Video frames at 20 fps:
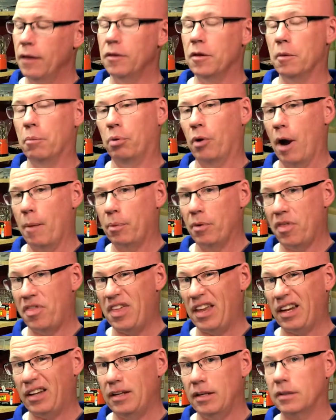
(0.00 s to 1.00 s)
The proper
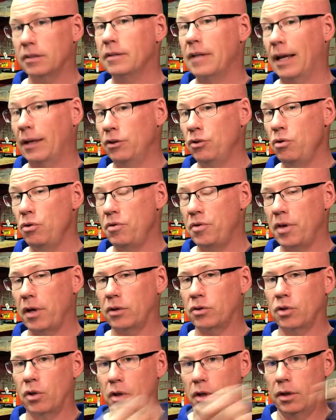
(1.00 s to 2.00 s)
thickness, not too
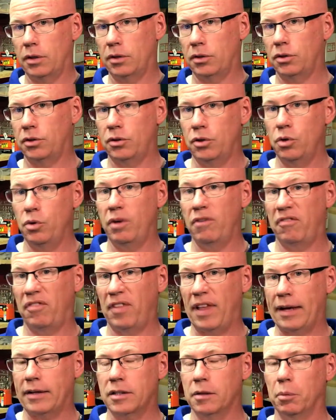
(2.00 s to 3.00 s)
thick so that it's too
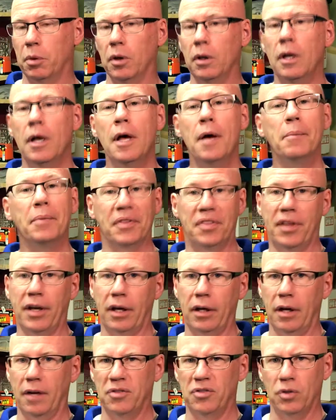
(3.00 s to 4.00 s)
inflexible, but
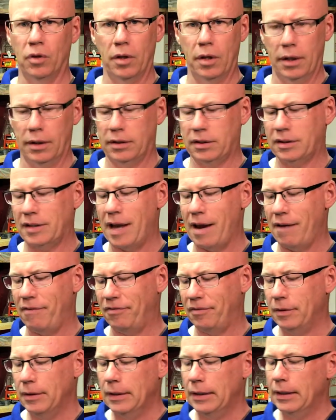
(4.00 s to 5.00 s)
thick enough so that it's
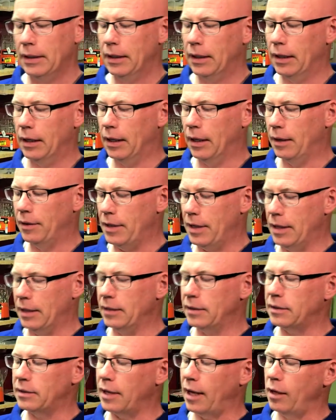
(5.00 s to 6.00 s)
safe. Uh, the
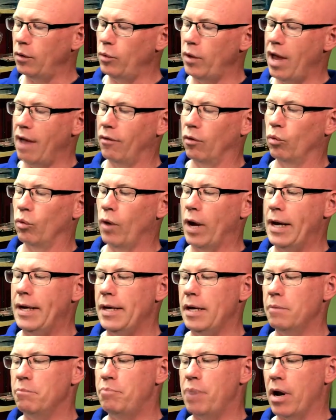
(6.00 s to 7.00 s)
inside, we have a
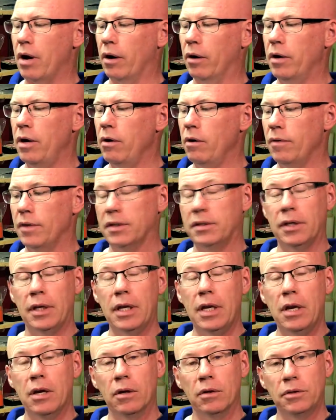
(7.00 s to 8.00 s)
radiant barrier that's
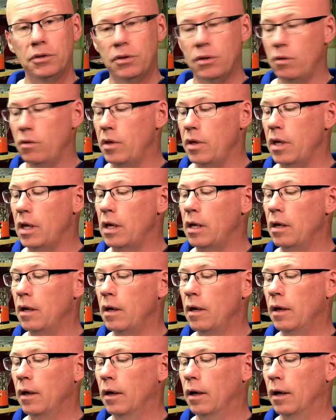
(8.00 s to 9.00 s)
adhered to the,
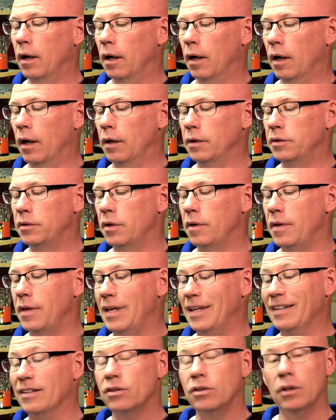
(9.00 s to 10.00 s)
uh, to
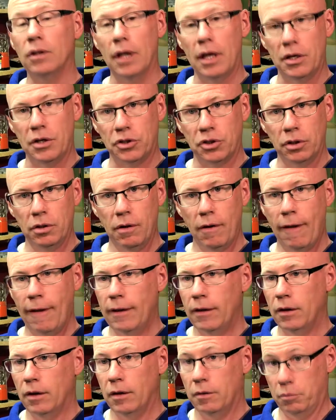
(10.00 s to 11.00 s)
the insulation,
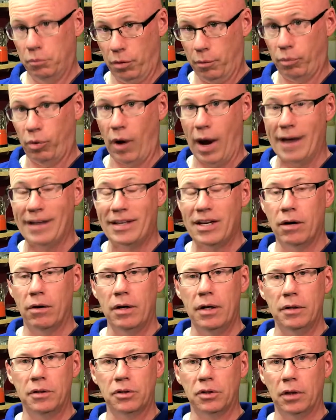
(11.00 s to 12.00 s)

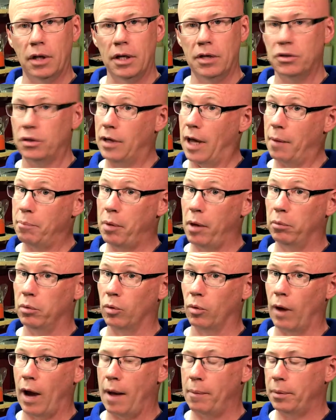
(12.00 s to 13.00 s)
proprietary insulation, not
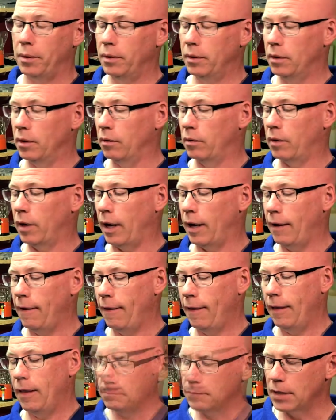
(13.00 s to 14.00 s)
bubble wrap,
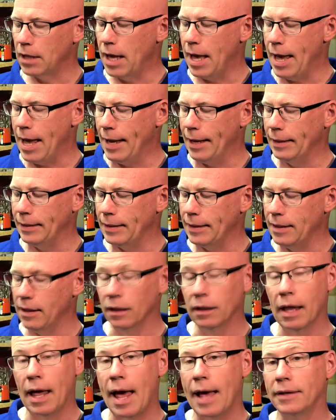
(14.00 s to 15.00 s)
okay? And in the
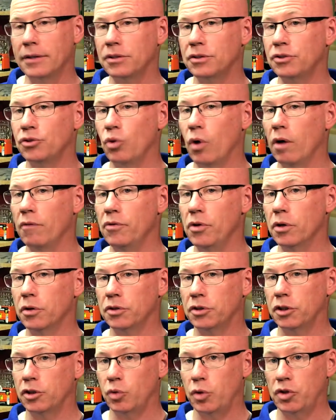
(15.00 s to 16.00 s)
last 12
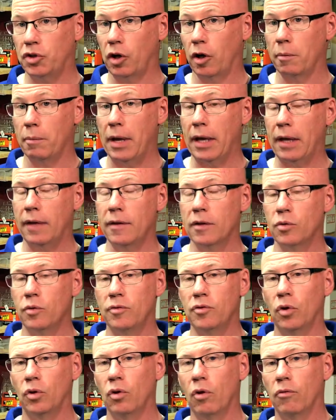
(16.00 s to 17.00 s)
years since we started making this, we
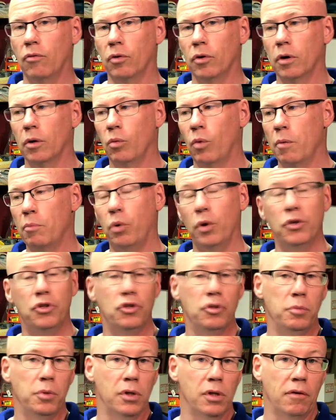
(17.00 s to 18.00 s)
sold over
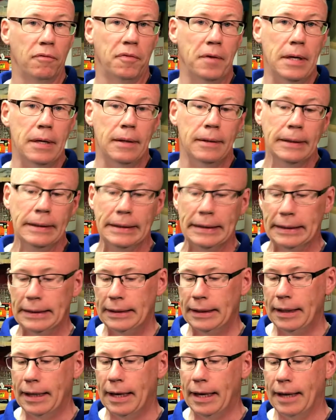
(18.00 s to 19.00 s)
1.2 million feet
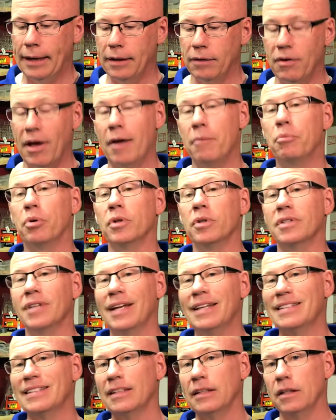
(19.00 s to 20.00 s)
and we have had
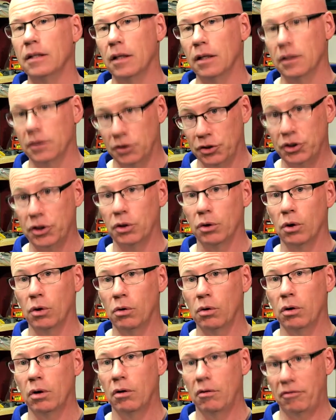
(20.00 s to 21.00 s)
precisely
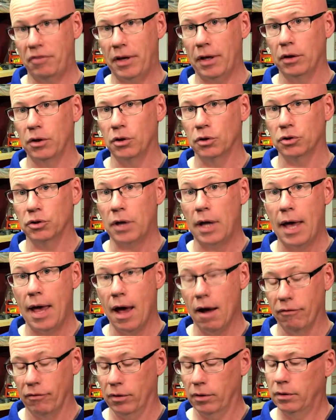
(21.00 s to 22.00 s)
zero failures
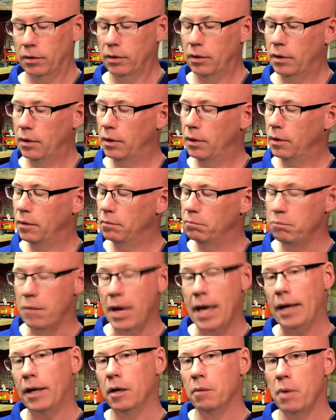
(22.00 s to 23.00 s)
ever.
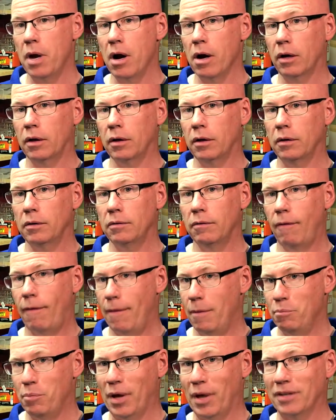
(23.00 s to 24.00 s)
Made in America,
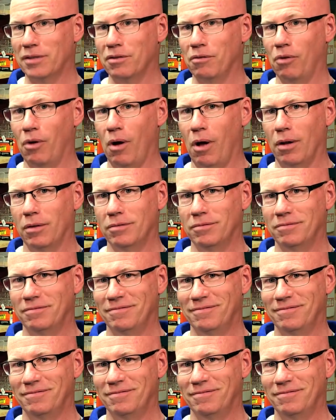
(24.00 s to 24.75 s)
best of all.